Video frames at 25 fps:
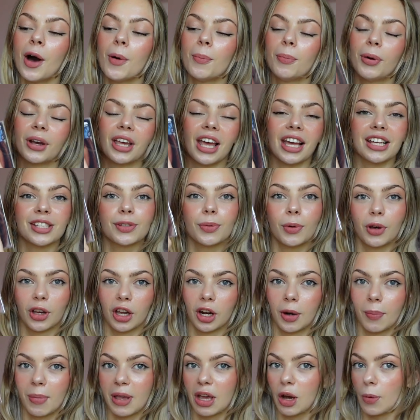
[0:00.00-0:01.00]
But yes, we're
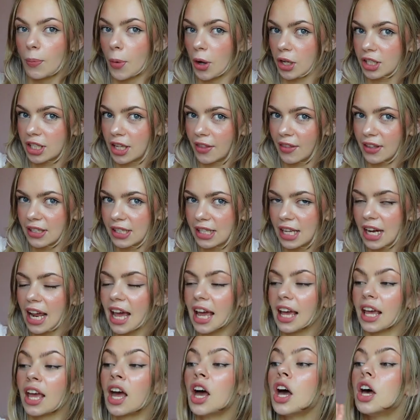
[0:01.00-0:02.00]
going to be unboxing this
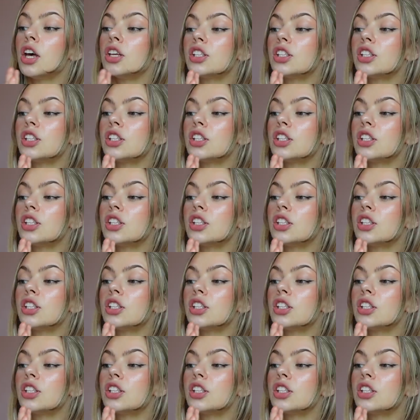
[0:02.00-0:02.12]
today.